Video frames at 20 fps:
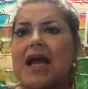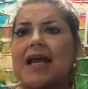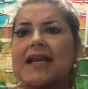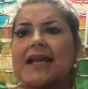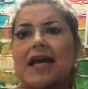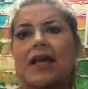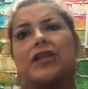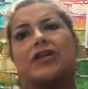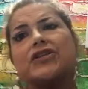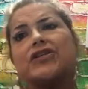
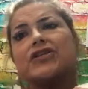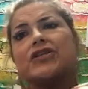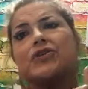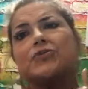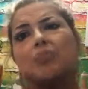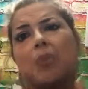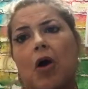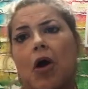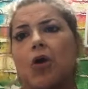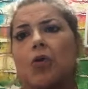Now this is
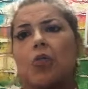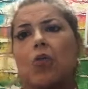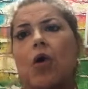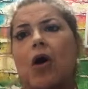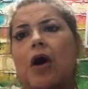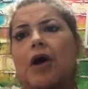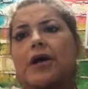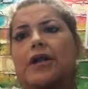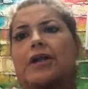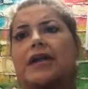part
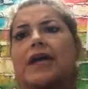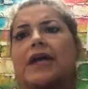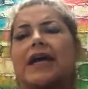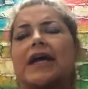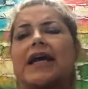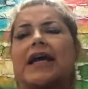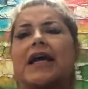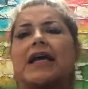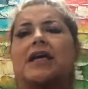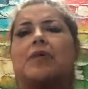1,
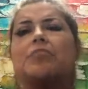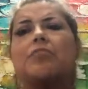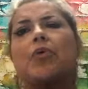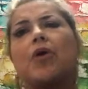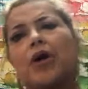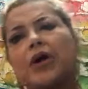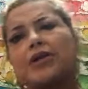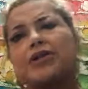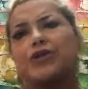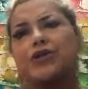and in
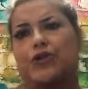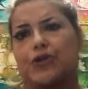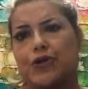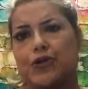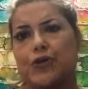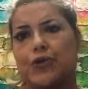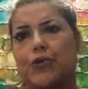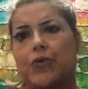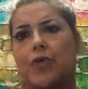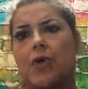part
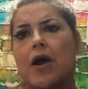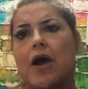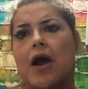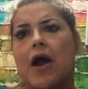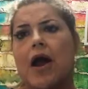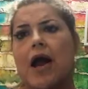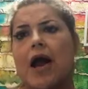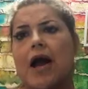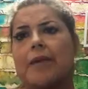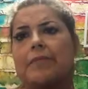2,
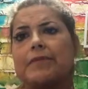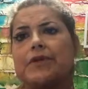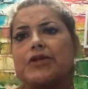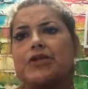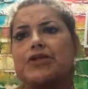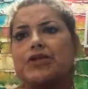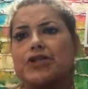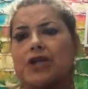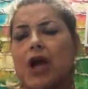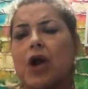I'm going to
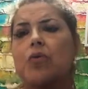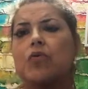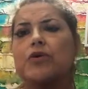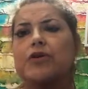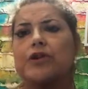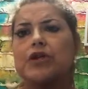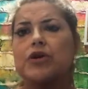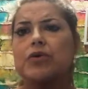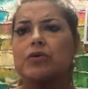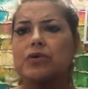share
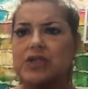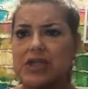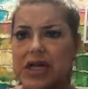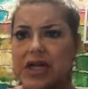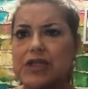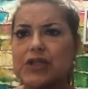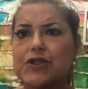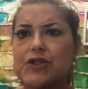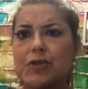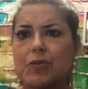with you a
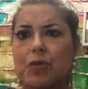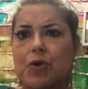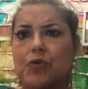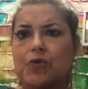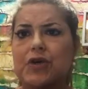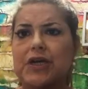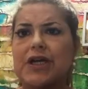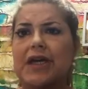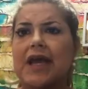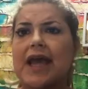
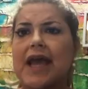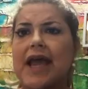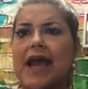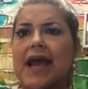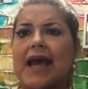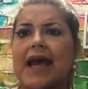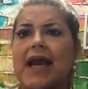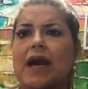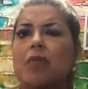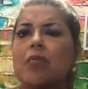testimony,
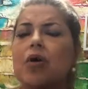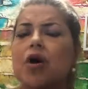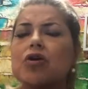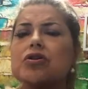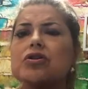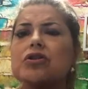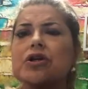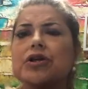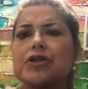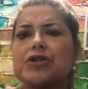and I'm
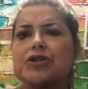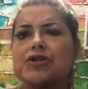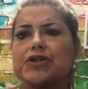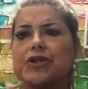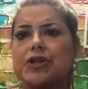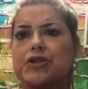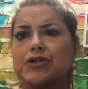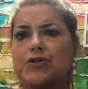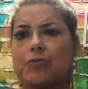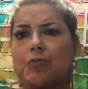also going to
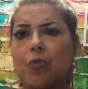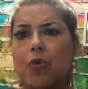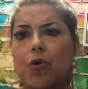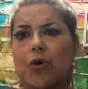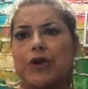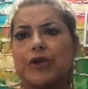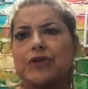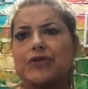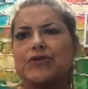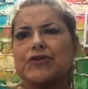share some
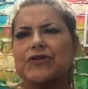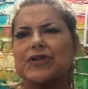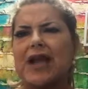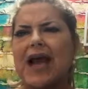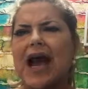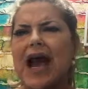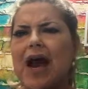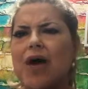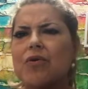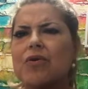pointers on
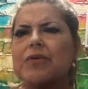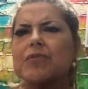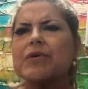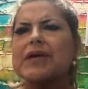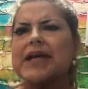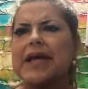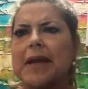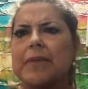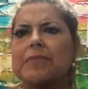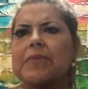how we
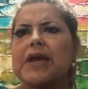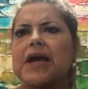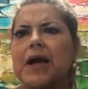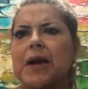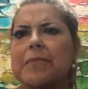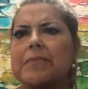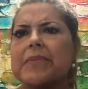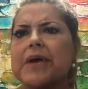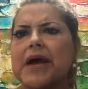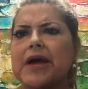can
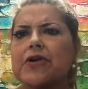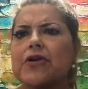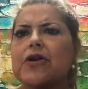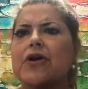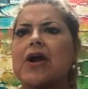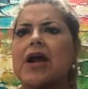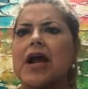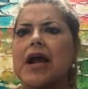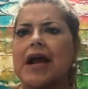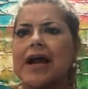become better
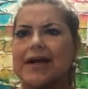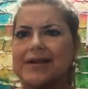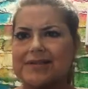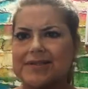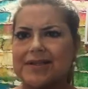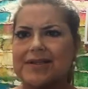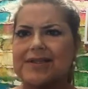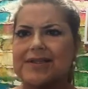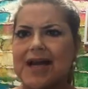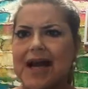as
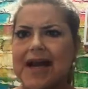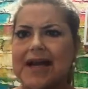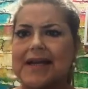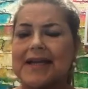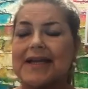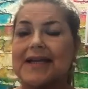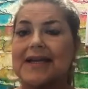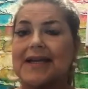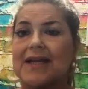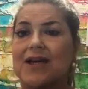
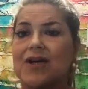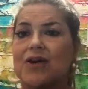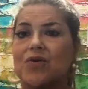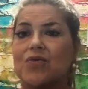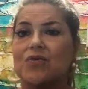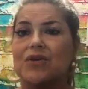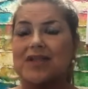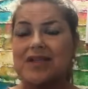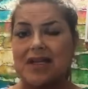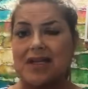society
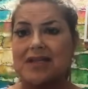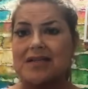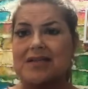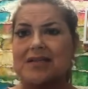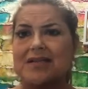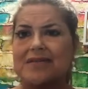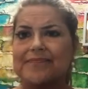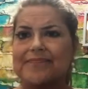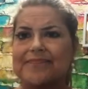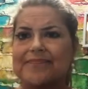with
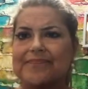this.